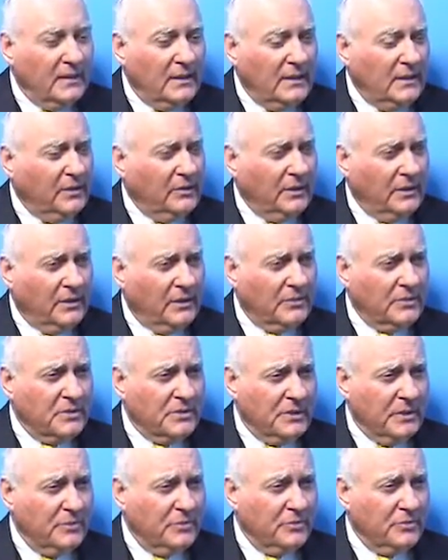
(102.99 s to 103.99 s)
LDL
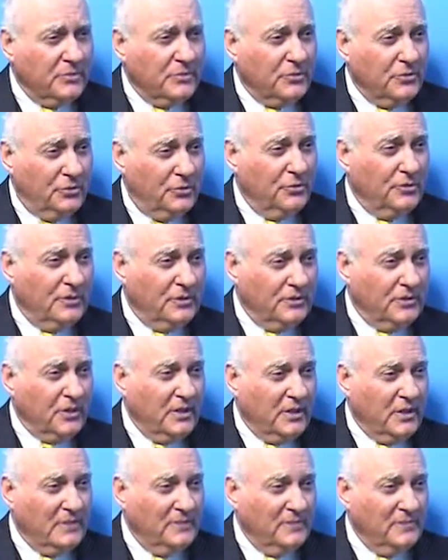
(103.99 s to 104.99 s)
receptors to do their
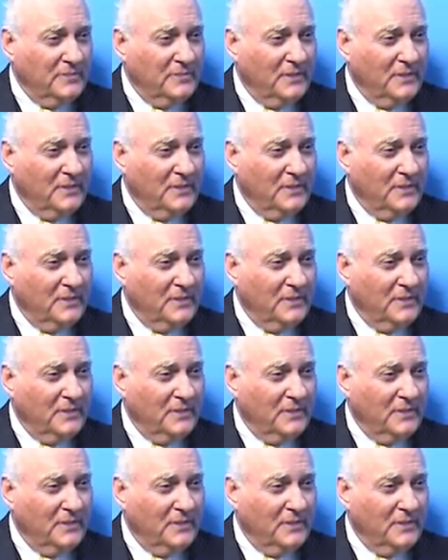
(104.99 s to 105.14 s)
job.